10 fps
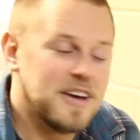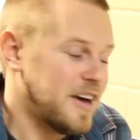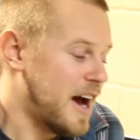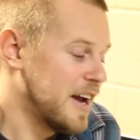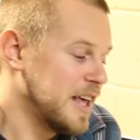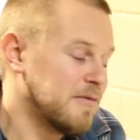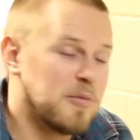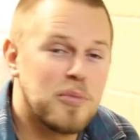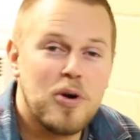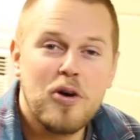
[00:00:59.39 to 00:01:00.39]
how to
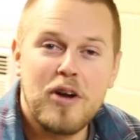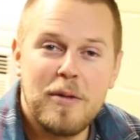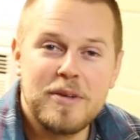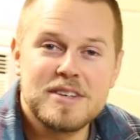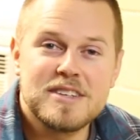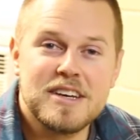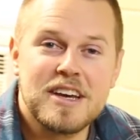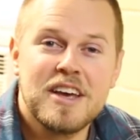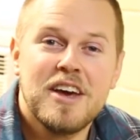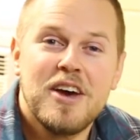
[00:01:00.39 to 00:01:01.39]
even program this thing,